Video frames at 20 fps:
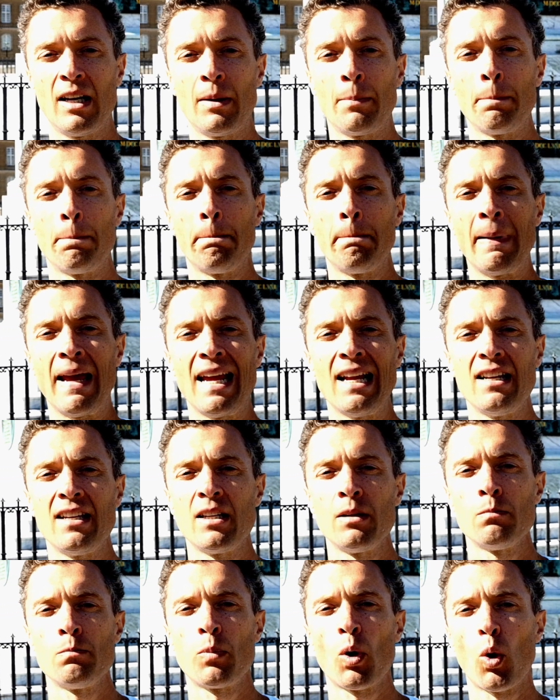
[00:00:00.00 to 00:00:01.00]

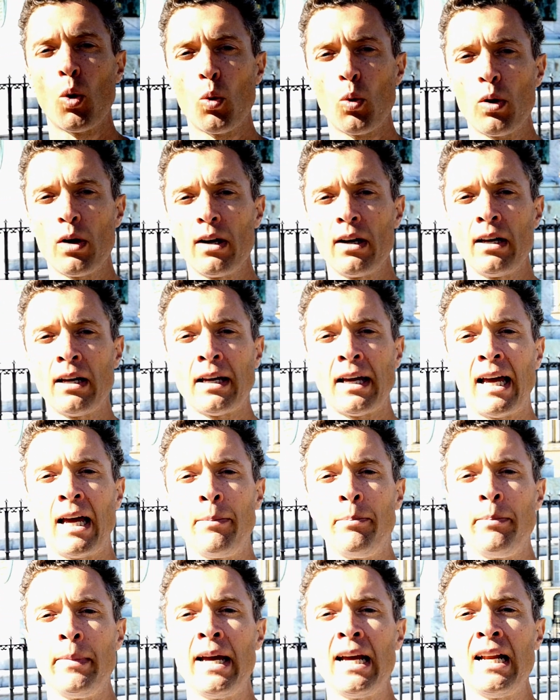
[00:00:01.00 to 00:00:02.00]
Amalienborg.
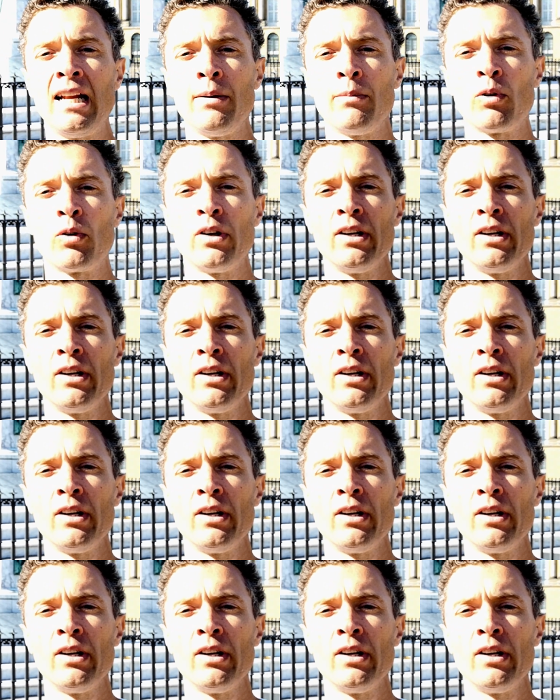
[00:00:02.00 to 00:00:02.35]
Amalienborg.